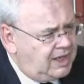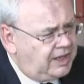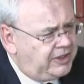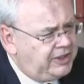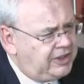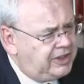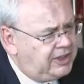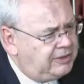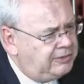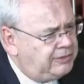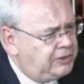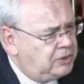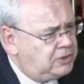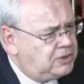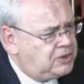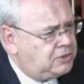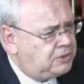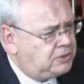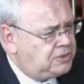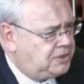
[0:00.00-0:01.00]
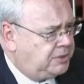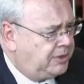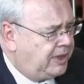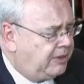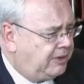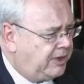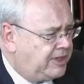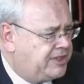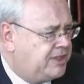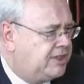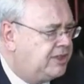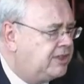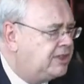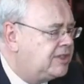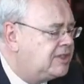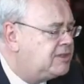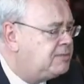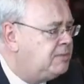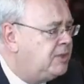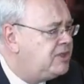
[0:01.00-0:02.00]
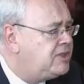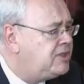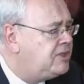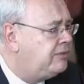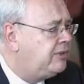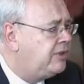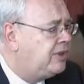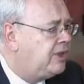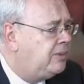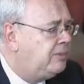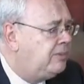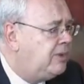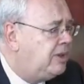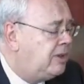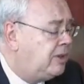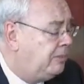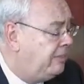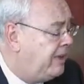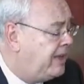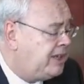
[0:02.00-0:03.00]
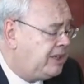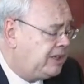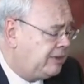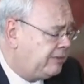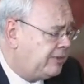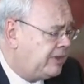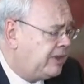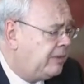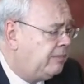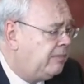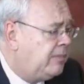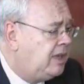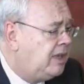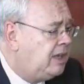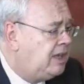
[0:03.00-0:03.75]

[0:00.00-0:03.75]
I think if you talk to our residents, most of them, or many of them,